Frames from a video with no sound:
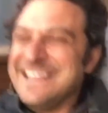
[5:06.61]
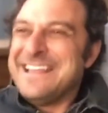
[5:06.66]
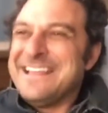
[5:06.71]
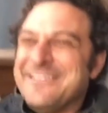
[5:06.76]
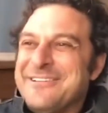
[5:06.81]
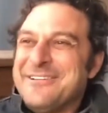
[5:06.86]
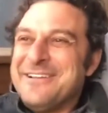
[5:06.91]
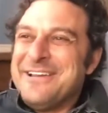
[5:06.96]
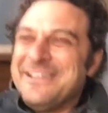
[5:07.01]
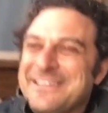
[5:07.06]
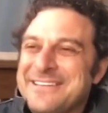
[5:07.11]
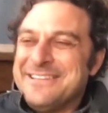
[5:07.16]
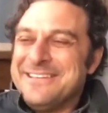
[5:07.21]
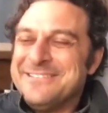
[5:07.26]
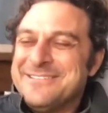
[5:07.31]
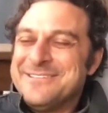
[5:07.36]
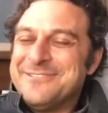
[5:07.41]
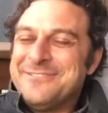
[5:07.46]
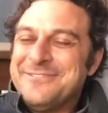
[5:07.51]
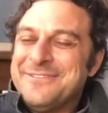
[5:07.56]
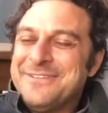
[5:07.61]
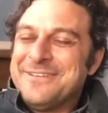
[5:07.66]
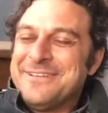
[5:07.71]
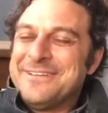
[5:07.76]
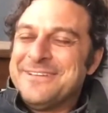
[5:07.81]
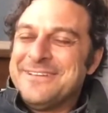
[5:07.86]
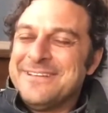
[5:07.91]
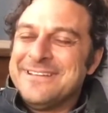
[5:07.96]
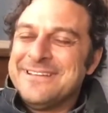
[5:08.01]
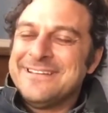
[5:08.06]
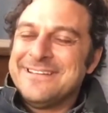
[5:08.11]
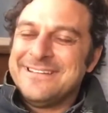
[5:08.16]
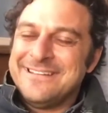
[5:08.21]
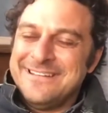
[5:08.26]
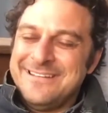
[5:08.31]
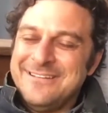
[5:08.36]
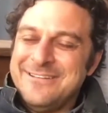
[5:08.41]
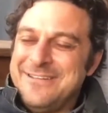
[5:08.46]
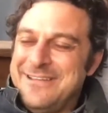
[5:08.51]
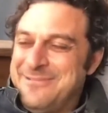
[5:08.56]
well, you do feel,
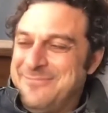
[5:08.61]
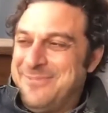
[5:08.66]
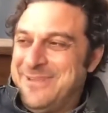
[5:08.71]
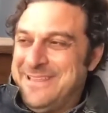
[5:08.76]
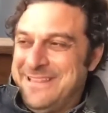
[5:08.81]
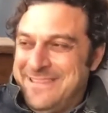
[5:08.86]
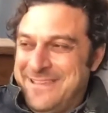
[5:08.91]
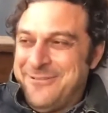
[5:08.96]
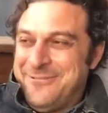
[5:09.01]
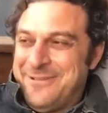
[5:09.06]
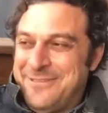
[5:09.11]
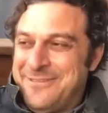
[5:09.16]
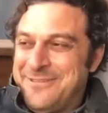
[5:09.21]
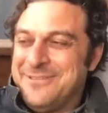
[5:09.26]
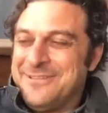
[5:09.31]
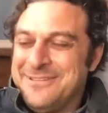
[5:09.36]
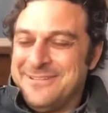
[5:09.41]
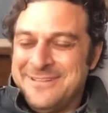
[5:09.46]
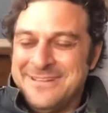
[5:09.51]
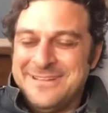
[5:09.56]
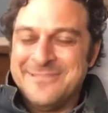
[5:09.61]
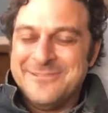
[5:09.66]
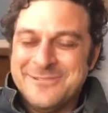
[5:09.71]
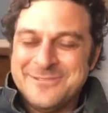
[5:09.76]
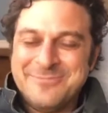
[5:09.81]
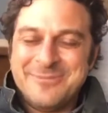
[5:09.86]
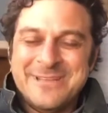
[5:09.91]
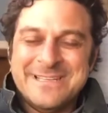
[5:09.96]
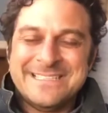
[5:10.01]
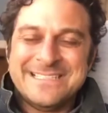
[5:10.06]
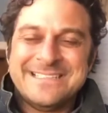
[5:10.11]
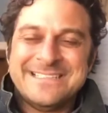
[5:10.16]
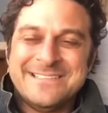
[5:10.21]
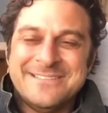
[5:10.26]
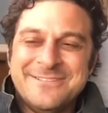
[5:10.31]
and being there with you in those places,